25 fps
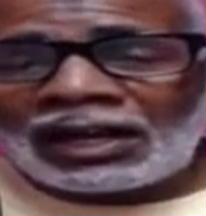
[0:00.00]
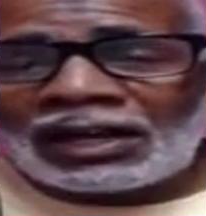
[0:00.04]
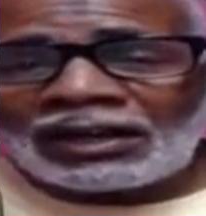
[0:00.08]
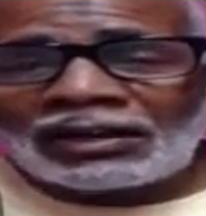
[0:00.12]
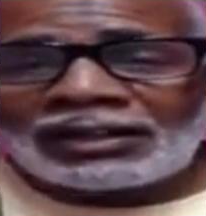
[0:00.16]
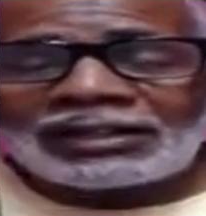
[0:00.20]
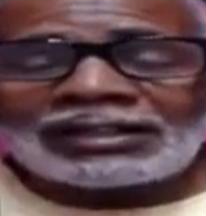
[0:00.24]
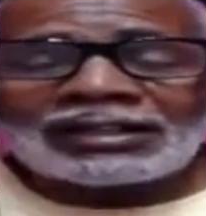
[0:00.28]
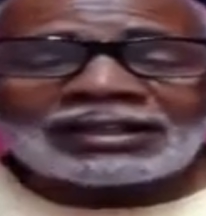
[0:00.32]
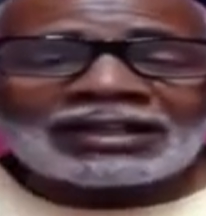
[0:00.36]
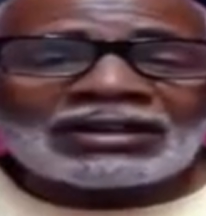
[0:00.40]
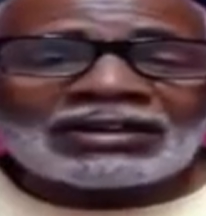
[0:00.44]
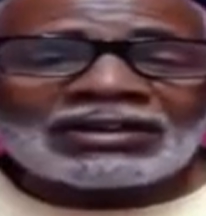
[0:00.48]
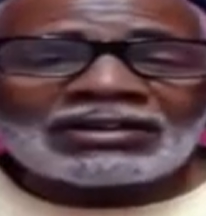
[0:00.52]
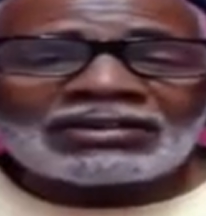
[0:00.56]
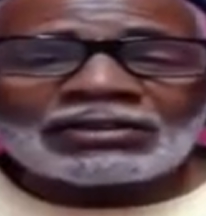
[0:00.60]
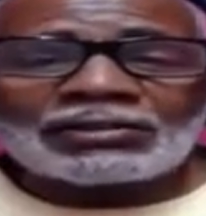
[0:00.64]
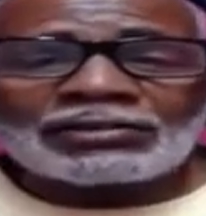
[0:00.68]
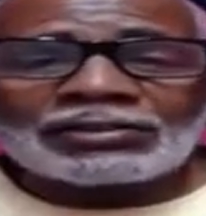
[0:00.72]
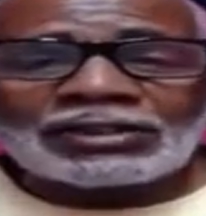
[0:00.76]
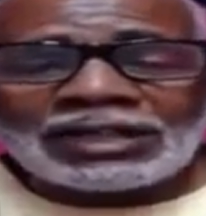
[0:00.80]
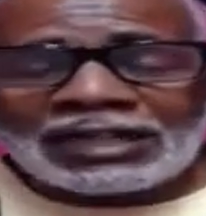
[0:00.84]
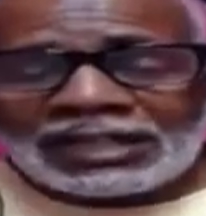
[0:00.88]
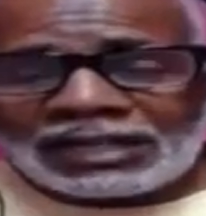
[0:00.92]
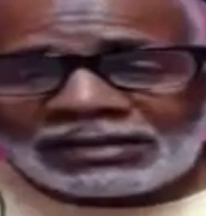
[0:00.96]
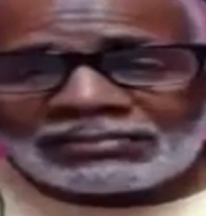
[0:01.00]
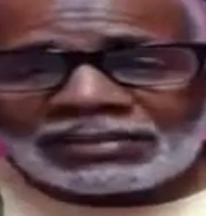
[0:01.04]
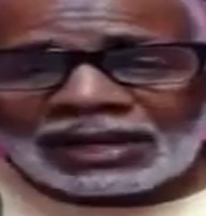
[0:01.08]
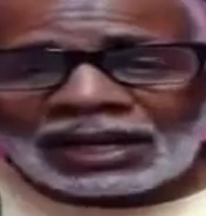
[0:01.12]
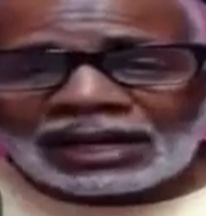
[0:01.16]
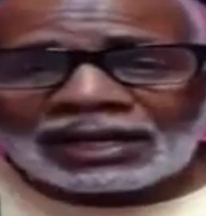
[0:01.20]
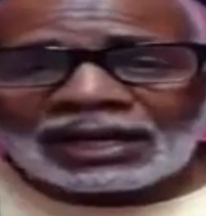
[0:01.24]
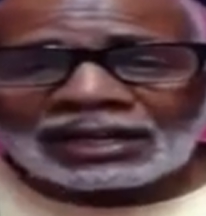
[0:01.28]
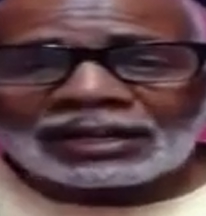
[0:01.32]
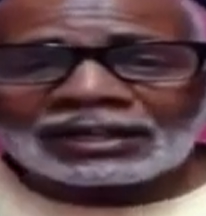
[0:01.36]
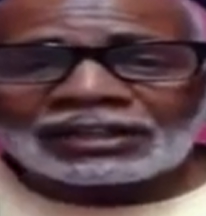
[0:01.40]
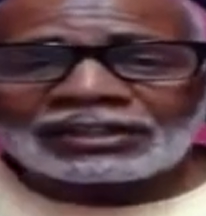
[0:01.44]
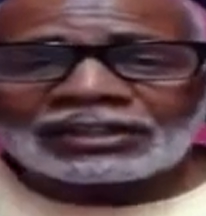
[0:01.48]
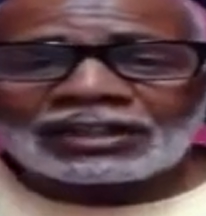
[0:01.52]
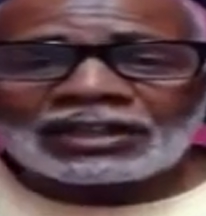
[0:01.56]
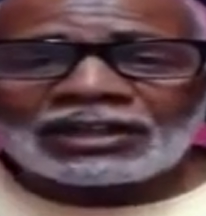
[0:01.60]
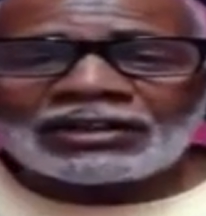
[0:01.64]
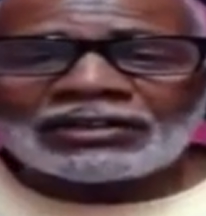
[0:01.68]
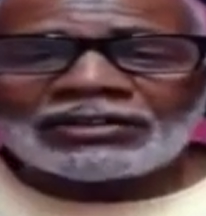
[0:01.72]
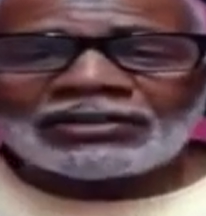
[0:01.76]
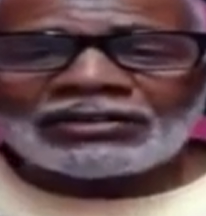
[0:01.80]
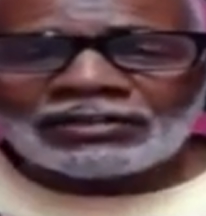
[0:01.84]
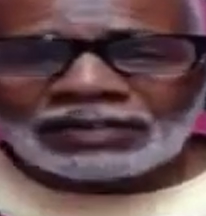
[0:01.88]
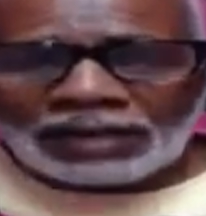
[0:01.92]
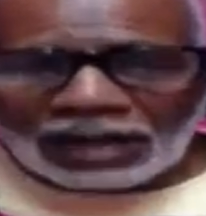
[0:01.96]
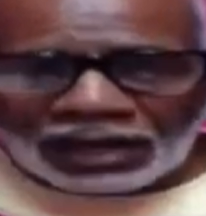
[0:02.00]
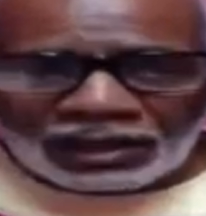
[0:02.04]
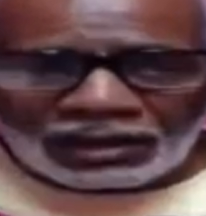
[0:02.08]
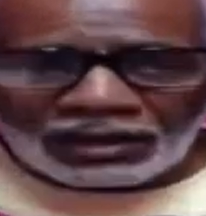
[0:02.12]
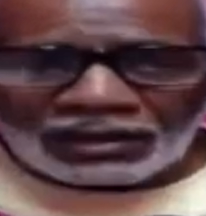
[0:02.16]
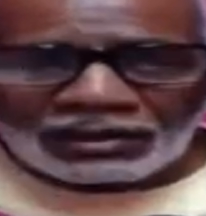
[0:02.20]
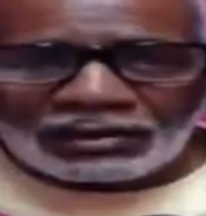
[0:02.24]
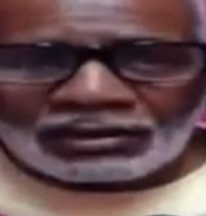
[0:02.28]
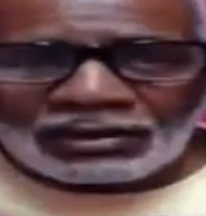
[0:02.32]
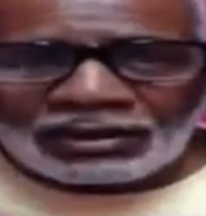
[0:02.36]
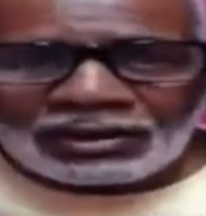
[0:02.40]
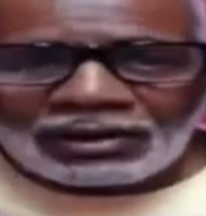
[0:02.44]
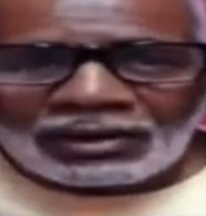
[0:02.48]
down, and tearing your team down, I could tear you down.